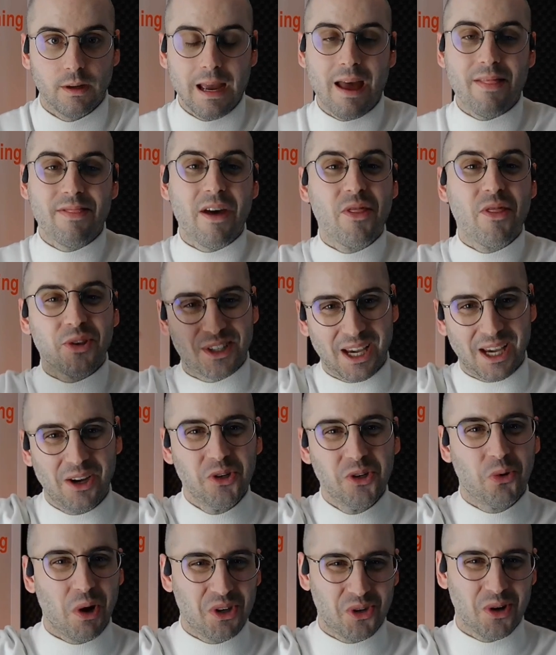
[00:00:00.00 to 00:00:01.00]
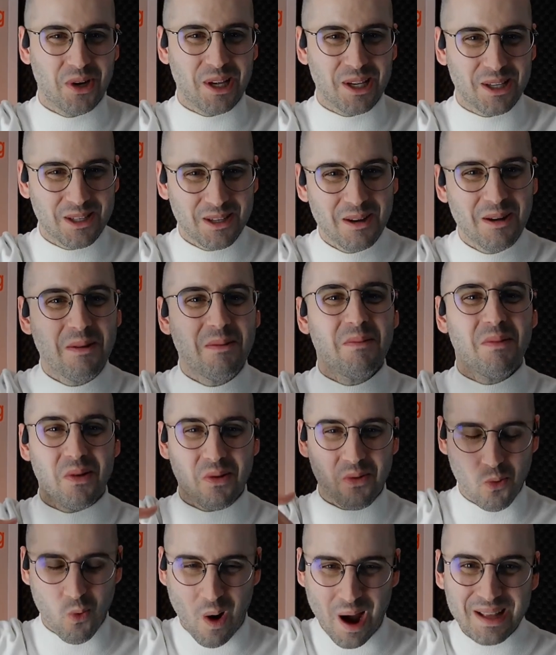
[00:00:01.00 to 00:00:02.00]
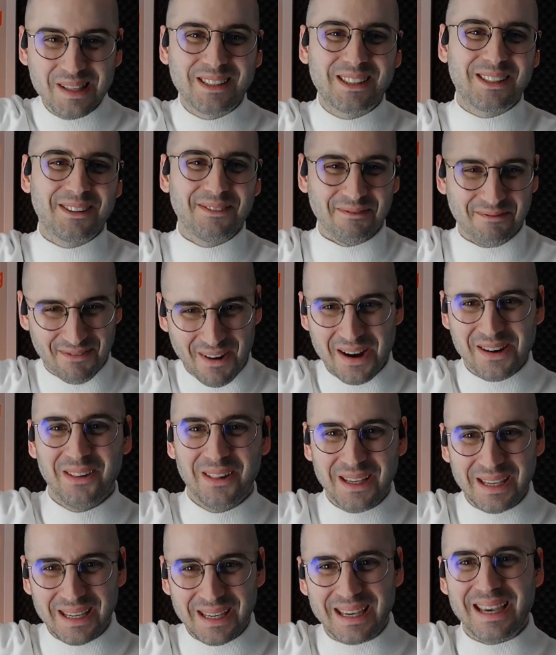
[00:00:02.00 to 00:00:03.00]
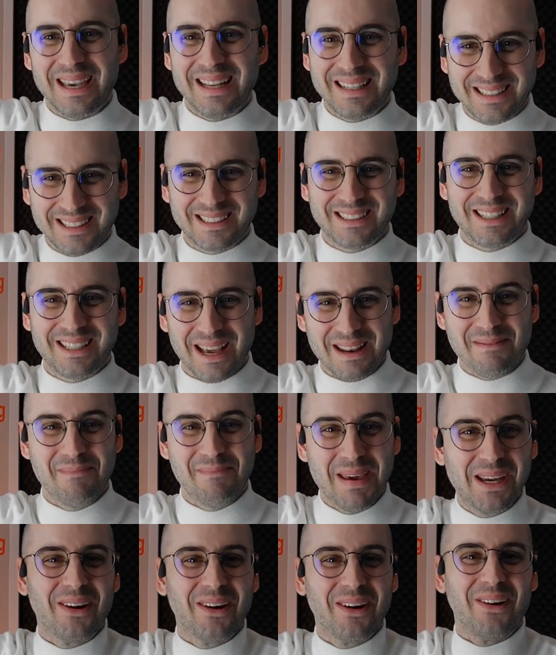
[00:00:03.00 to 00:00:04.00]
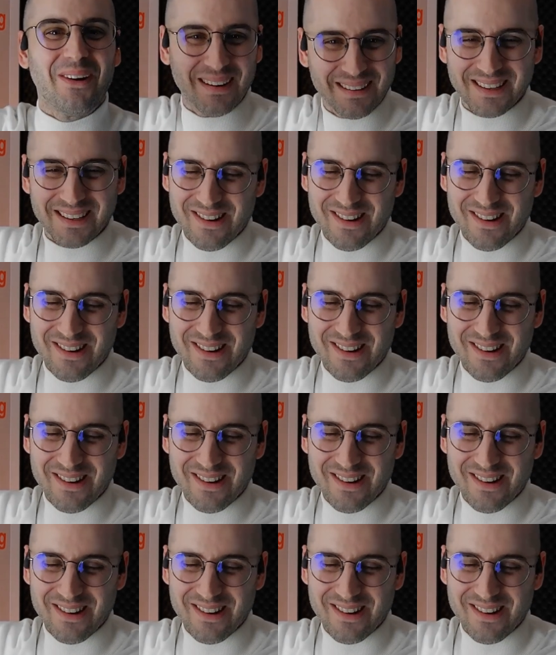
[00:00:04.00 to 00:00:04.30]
And then the second question is, once finally it's getting bigger,